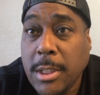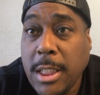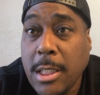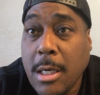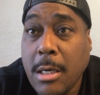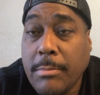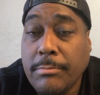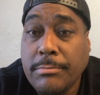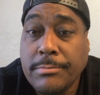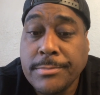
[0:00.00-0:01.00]
He
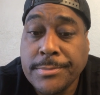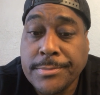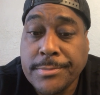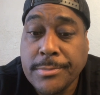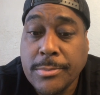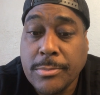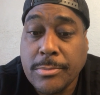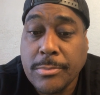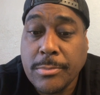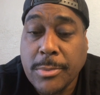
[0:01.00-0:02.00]

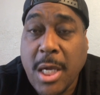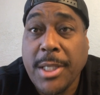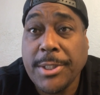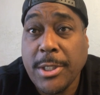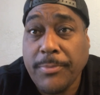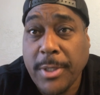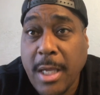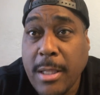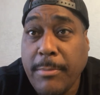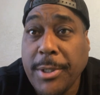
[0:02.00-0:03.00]
got himself
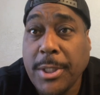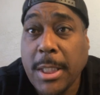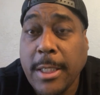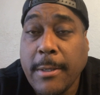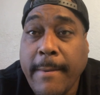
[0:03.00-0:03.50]
together mentally.